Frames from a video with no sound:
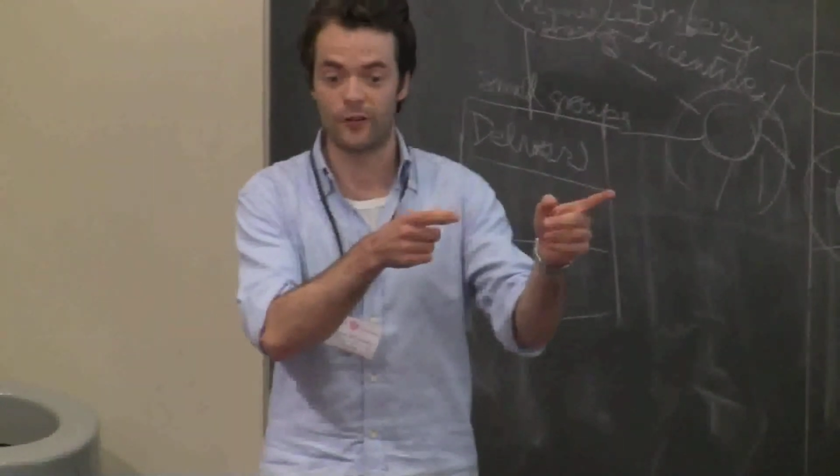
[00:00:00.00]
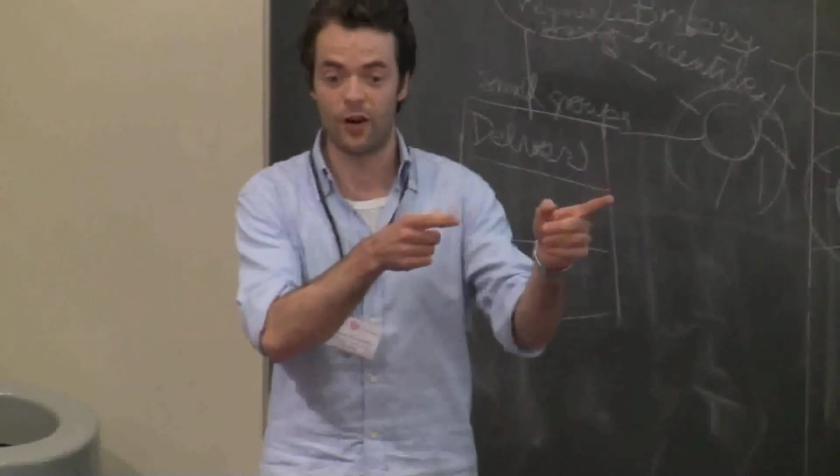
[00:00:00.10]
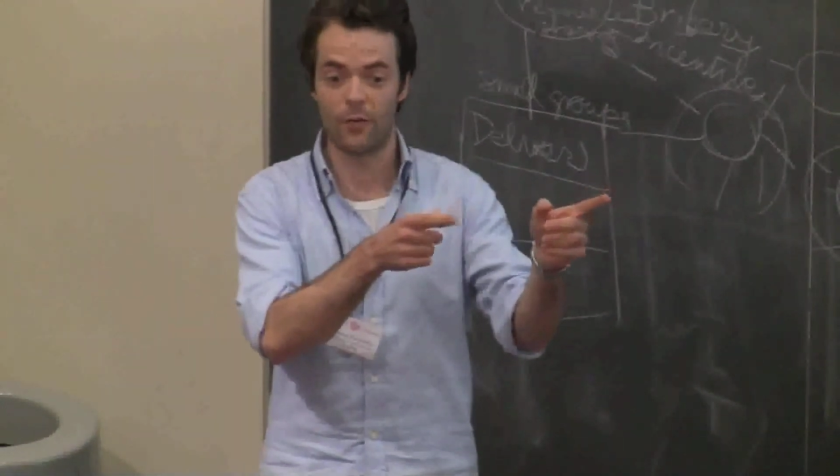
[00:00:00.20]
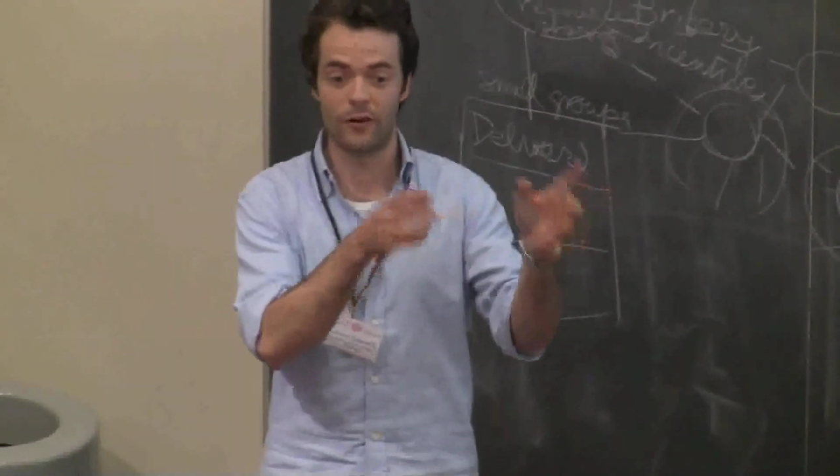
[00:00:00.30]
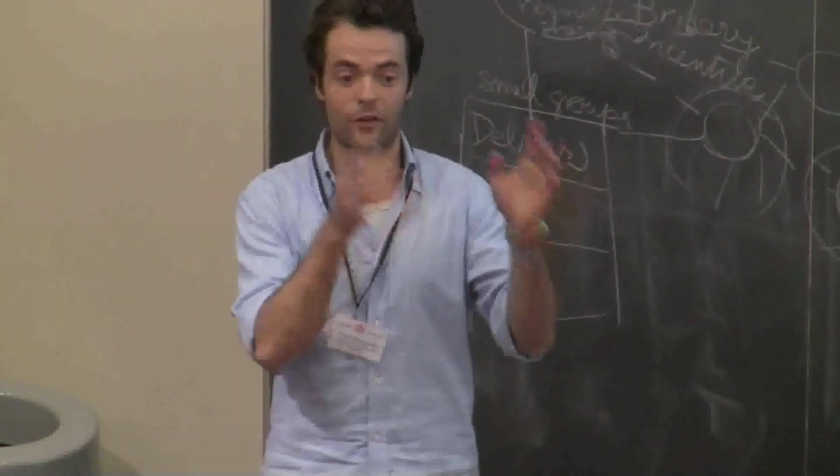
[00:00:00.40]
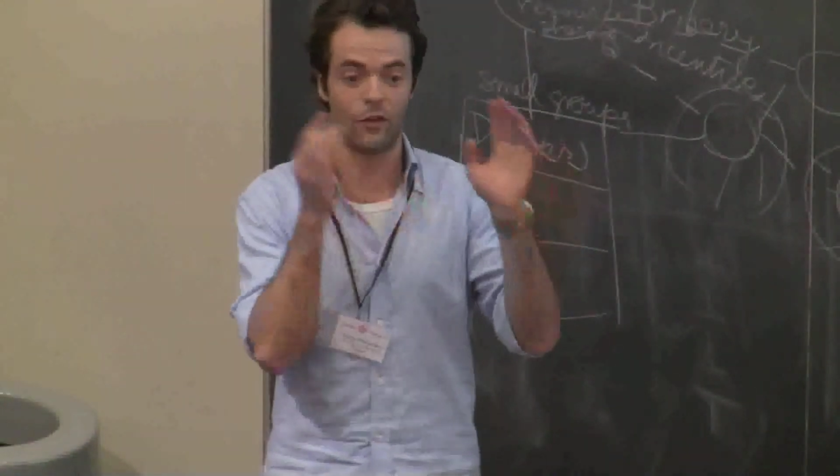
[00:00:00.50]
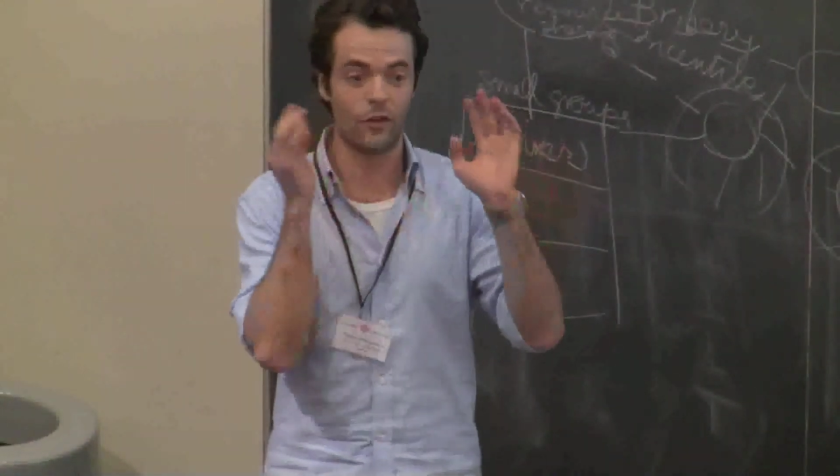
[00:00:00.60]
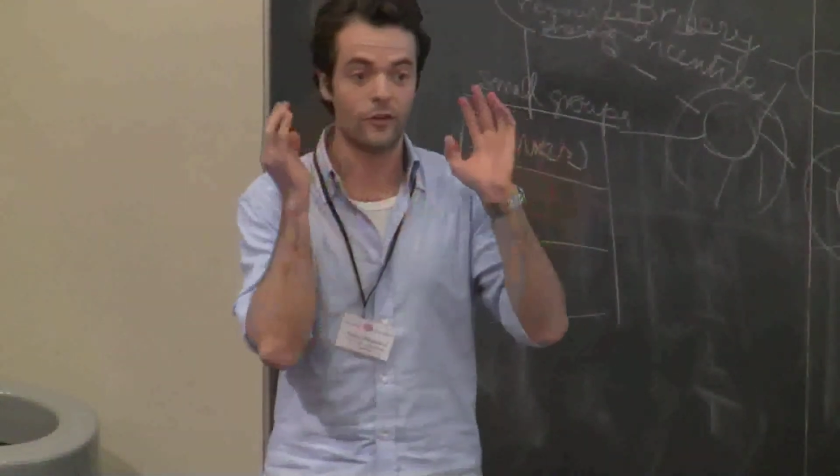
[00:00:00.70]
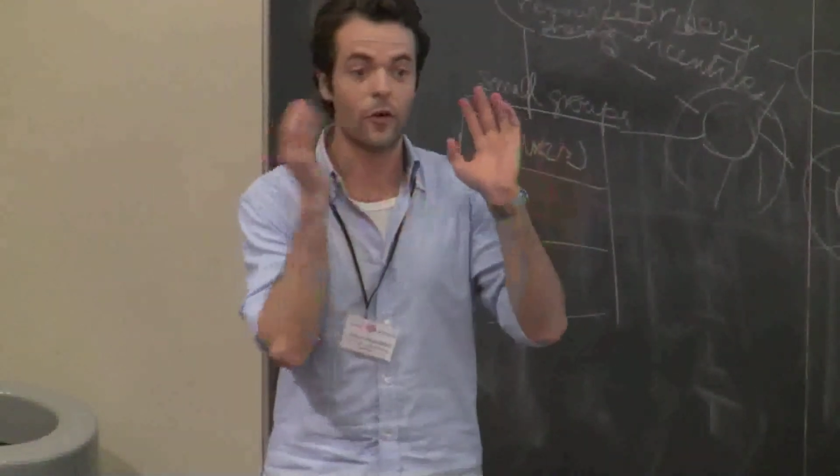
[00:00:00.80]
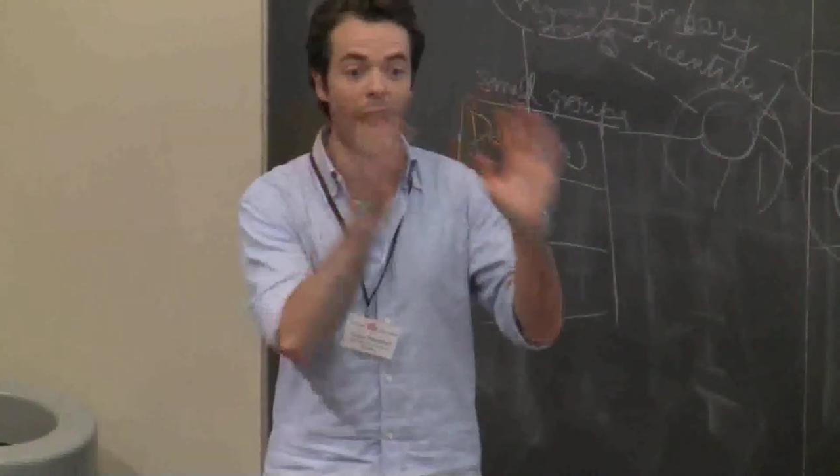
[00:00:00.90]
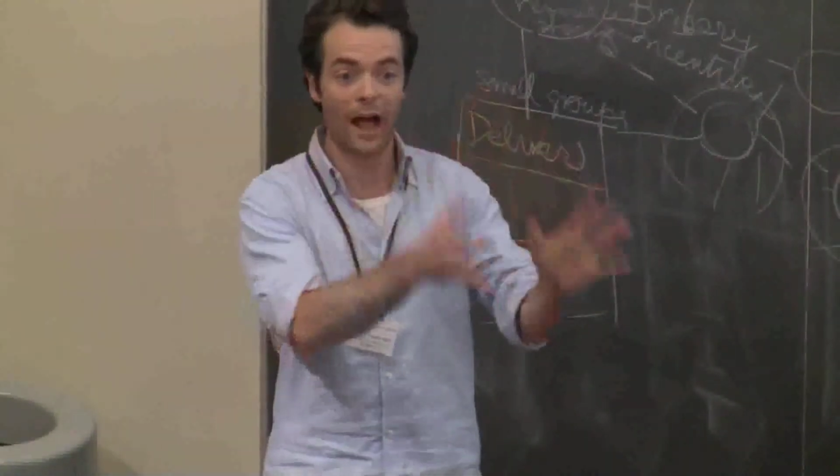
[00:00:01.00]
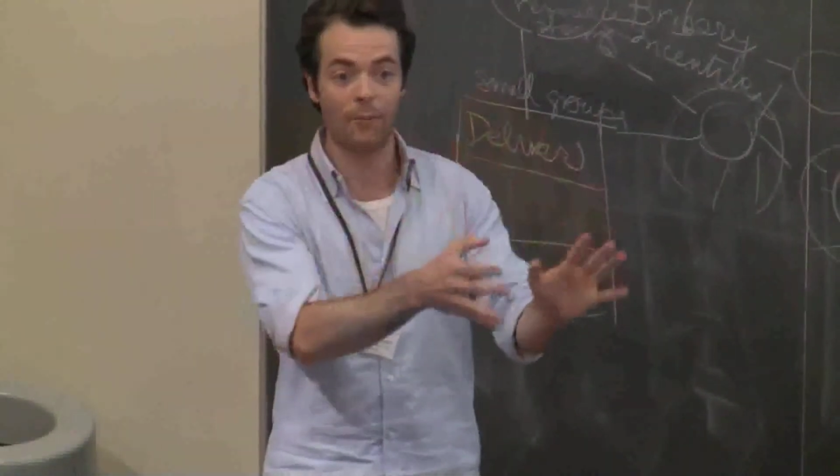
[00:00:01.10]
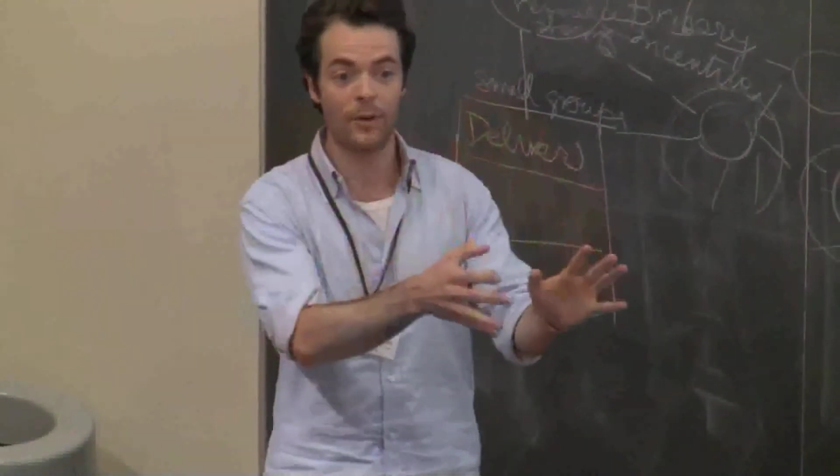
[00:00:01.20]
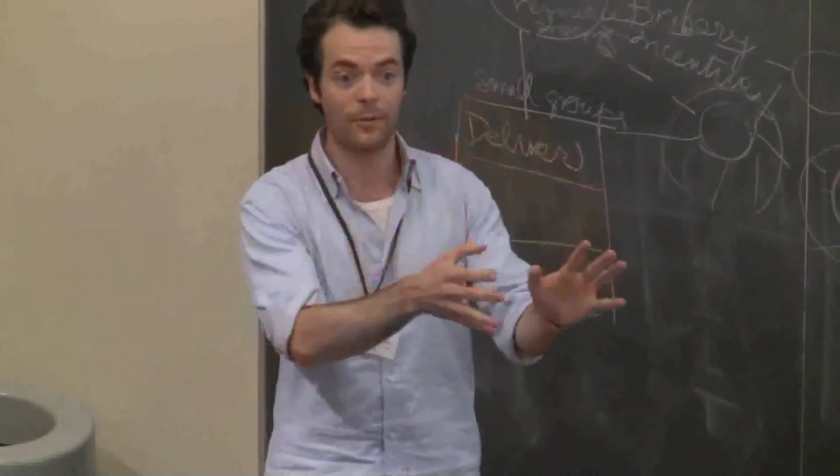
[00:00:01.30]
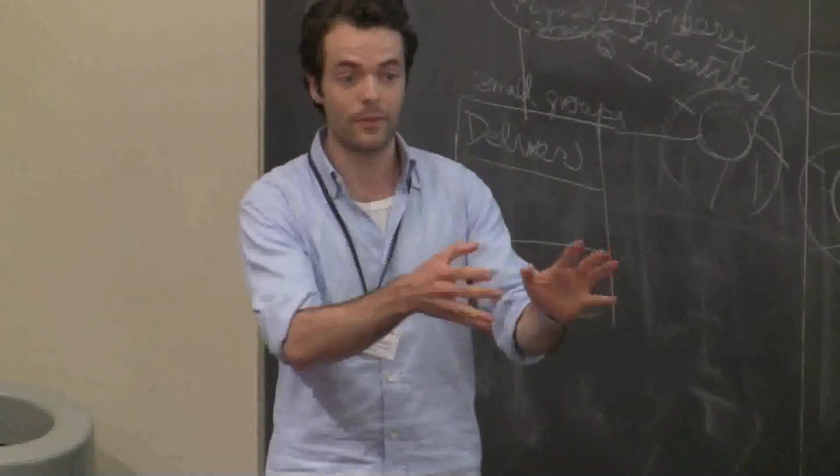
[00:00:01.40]
someone to
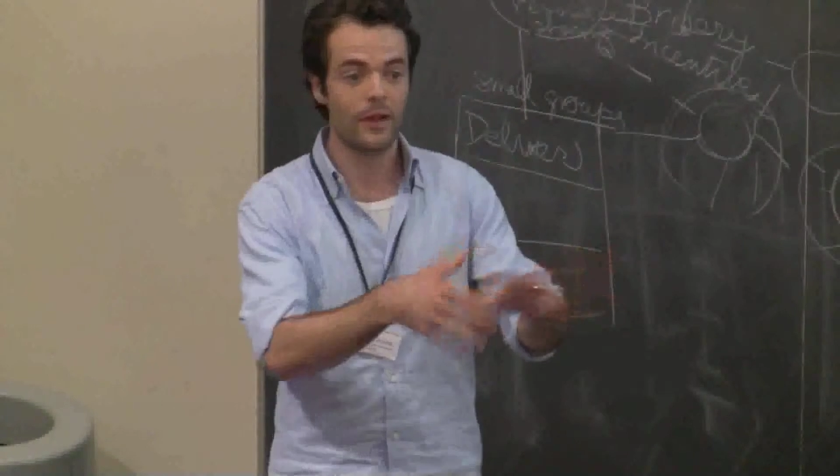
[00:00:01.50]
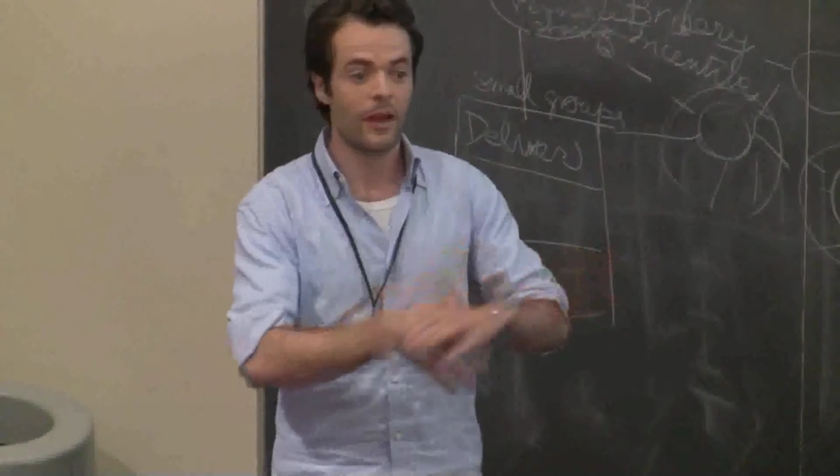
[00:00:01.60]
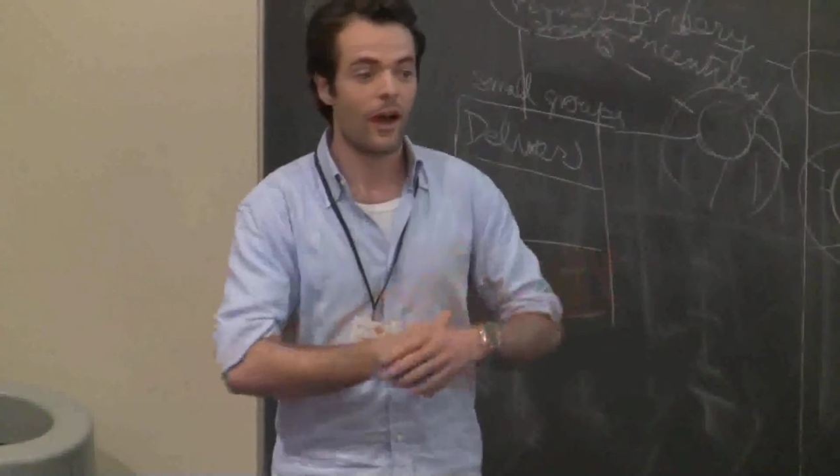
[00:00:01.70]
help him.